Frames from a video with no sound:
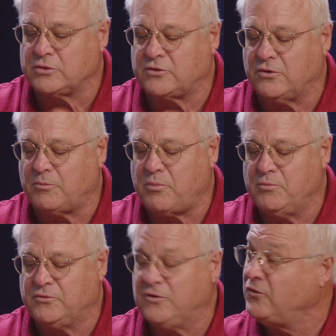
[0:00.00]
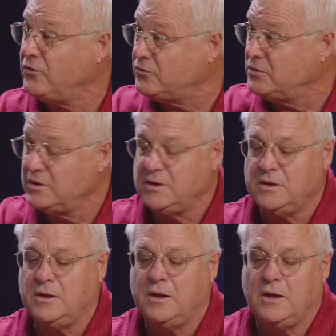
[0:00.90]
to you
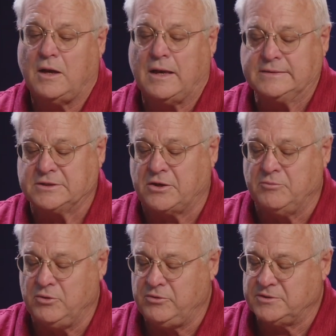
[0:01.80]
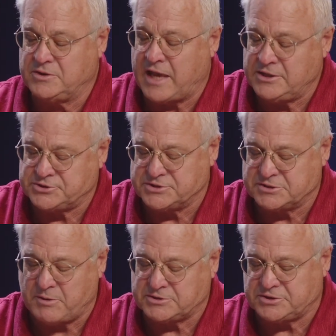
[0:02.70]
as a communication
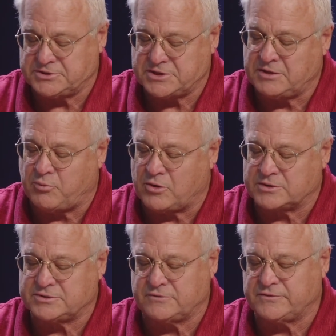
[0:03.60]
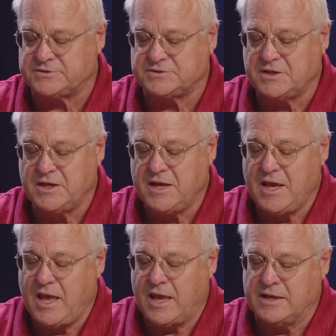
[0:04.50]
specialist and the Park Service
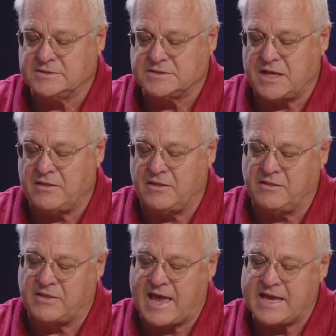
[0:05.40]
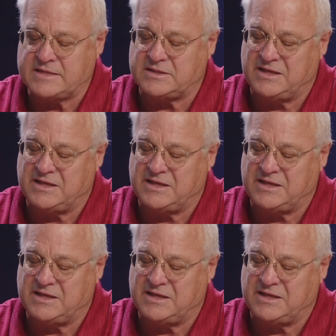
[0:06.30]
is that